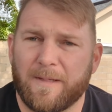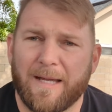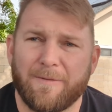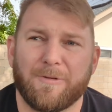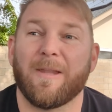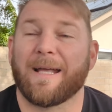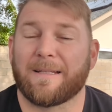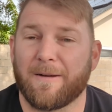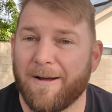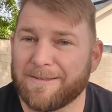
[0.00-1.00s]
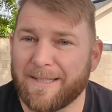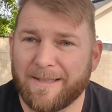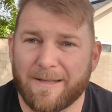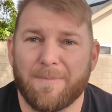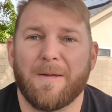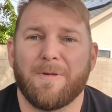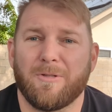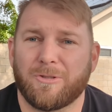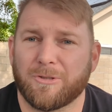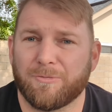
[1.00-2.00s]
And if you like the content, then maybe
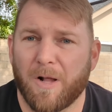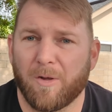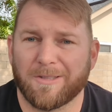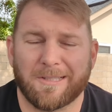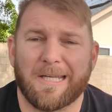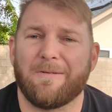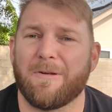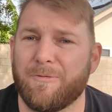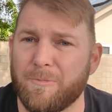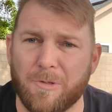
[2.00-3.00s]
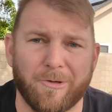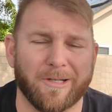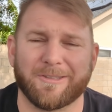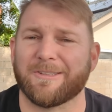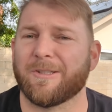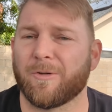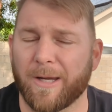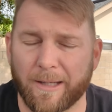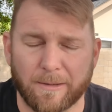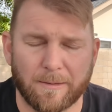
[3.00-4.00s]
you should follow us. Even if you mute us, it's okay.